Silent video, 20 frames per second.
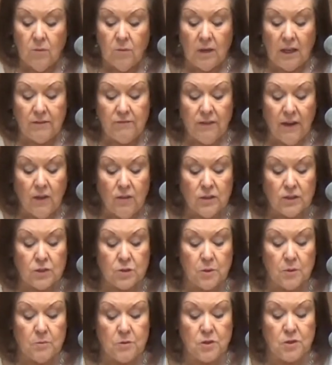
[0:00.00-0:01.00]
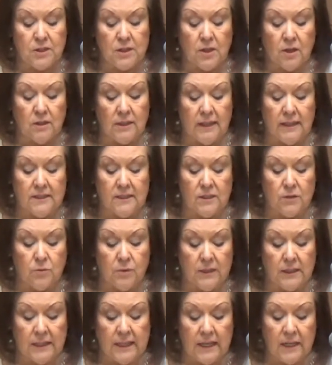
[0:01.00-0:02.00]
Well, I found the scriptures in our lesson
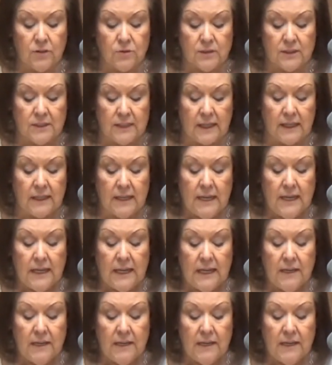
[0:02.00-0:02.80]
really interesting